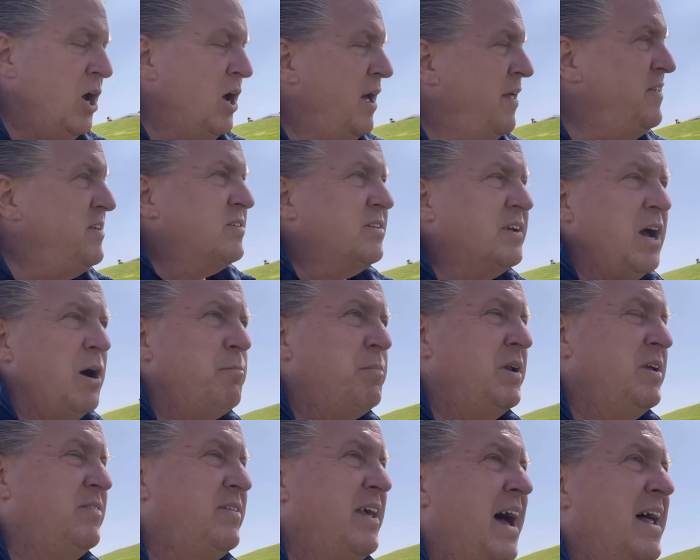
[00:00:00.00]
and this
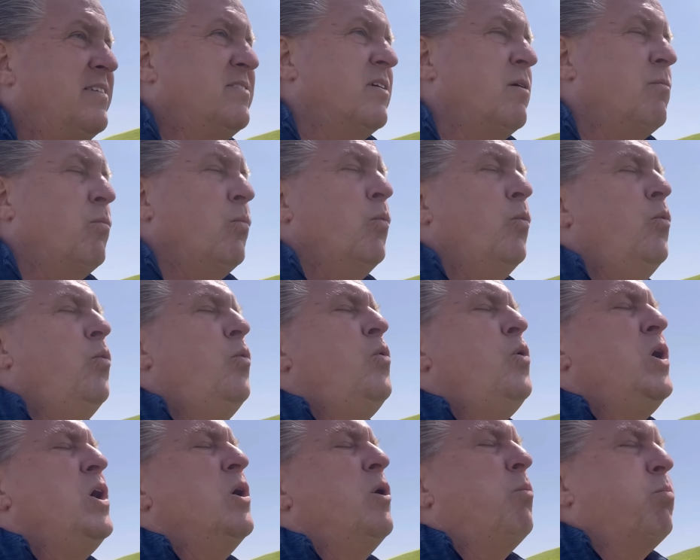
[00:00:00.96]
company's had some
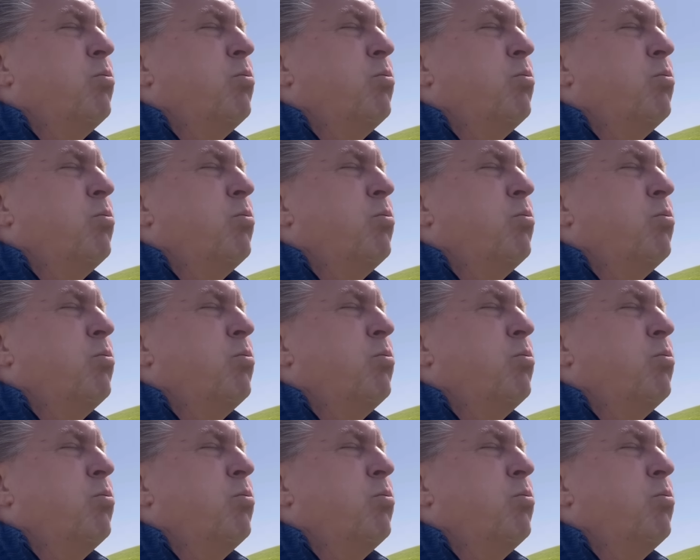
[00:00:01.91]
real